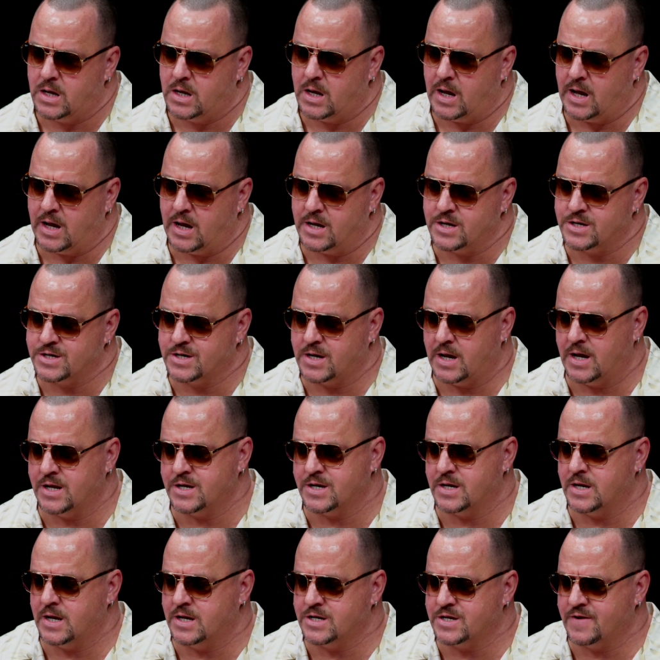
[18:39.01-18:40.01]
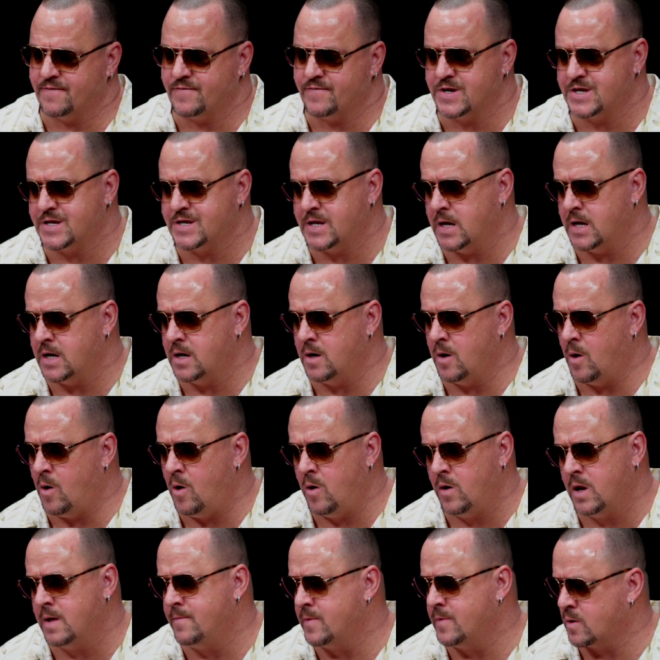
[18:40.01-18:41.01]
As if to say
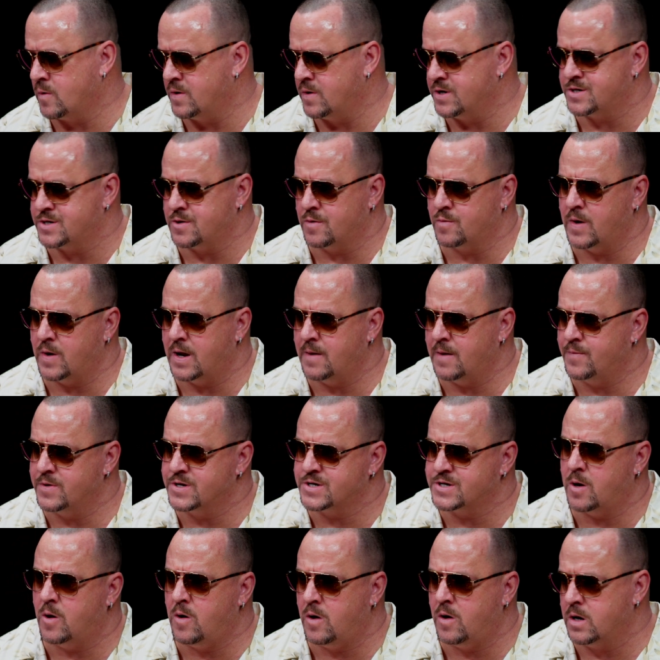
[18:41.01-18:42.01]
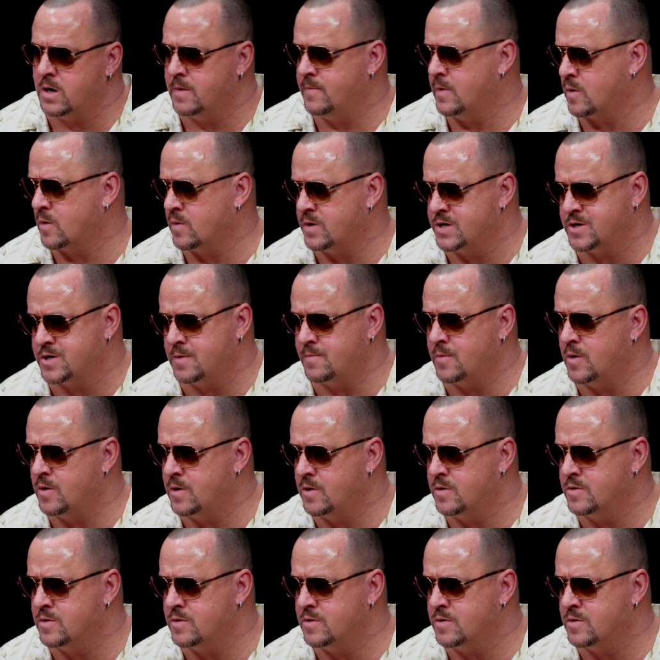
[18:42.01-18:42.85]
all immigrants are rapists, all immigrants are murderers,